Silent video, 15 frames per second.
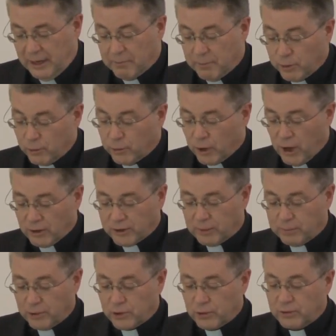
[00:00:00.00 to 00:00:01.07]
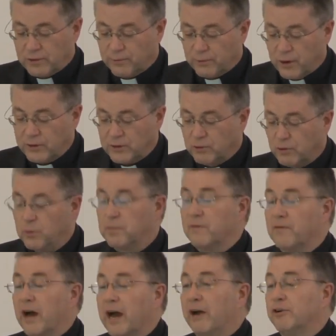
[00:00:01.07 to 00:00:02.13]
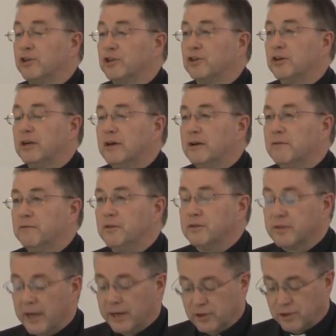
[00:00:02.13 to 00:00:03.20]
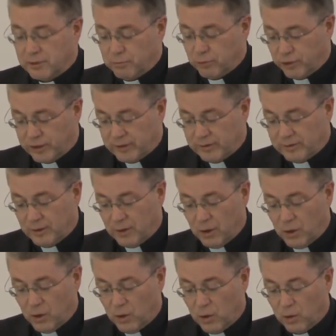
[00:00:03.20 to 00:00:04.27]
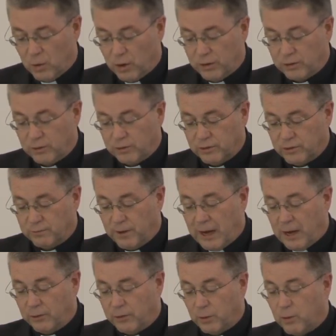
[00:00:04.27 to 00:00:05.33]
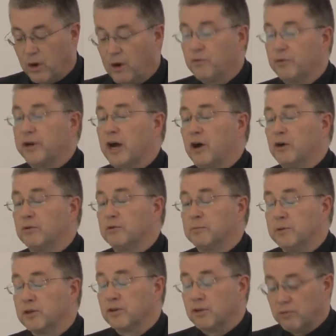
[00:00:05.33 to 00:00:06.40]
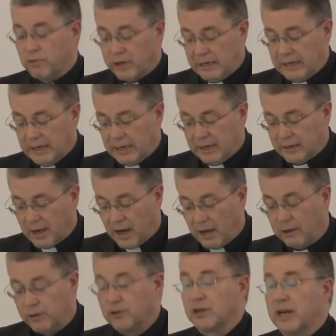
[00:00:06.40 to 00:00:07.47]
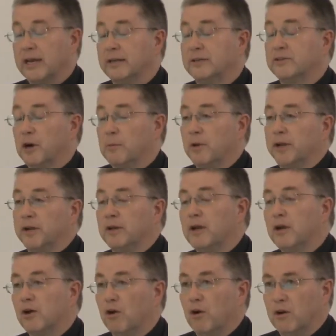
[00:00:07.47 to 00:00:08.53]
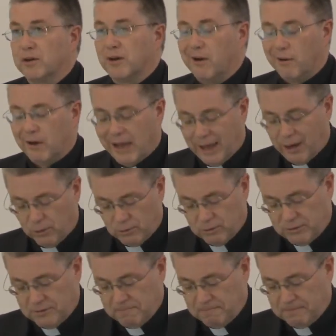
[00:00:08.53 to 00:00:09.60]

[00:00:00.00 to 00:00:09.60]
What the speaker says: Maynooth also produced the first group of Irish Vincentian priests who were to found the world-renowned missionary college in Dublin called All Hallows.